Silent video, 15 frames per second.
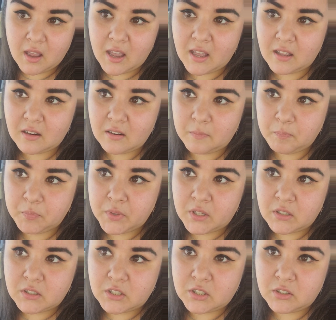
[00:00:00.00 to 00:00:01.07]
And
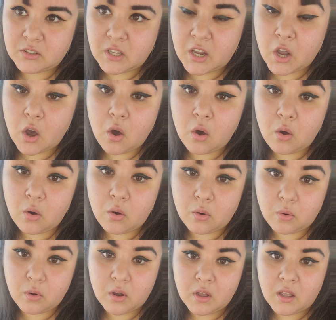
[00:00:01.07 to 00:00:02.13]
she's like,
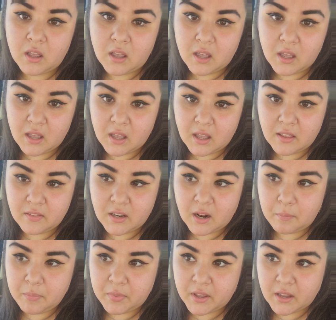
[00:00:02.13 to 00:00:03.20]
oh. And then
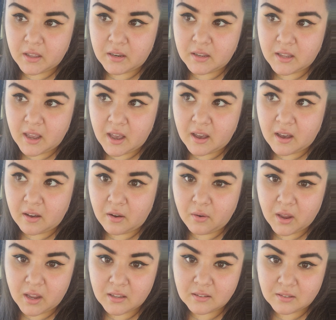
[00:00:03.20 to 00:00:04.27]
I'm thinking, yeah,
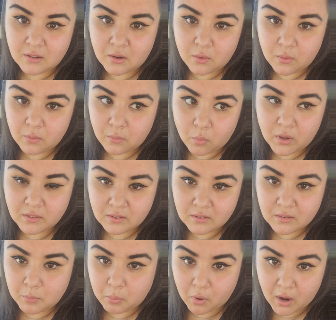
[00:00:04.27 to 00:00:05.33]
okay, so what's
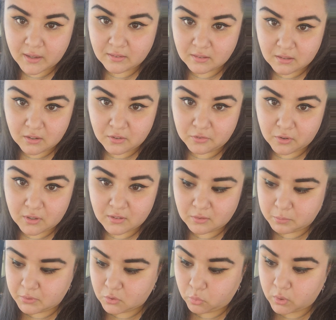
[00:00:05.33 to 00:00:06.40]
the price difference
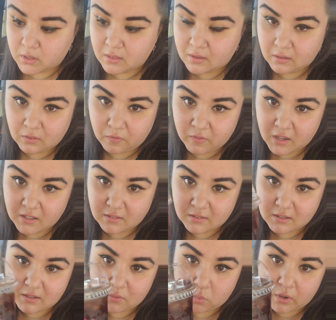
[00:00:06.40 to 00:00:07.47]
between this
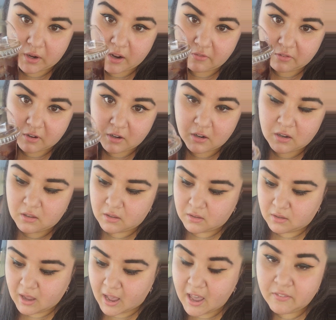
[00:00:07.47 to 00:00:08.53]
fancy whatever?
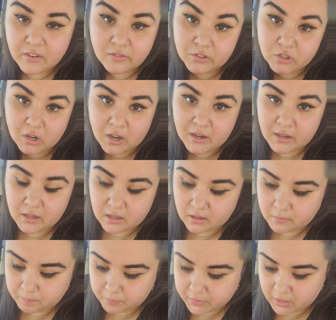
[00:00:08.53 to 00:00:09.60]
I haven't even tried it
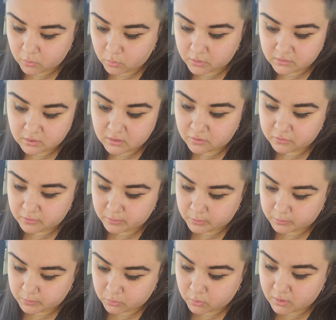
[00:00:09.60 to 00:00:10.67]
yet. Like, what's the
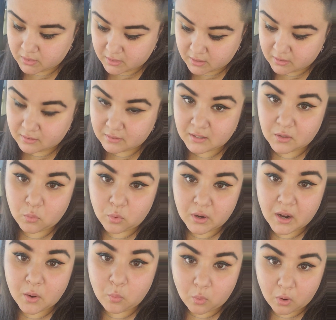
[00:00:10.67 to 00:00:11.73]
difference between this and what
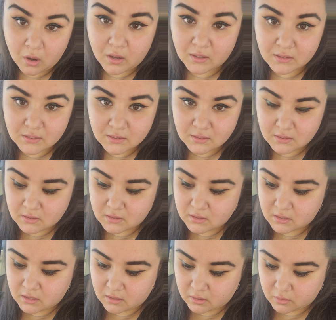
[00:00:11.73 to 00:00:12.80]
I want?
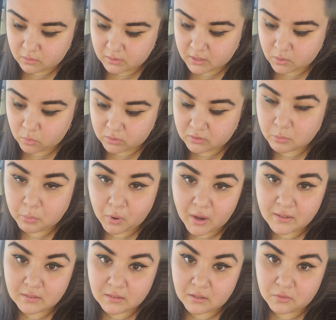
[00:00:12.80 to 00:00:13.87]
Like, what's the
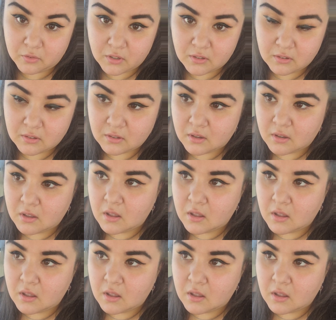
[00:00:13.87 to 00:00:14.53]
price difference?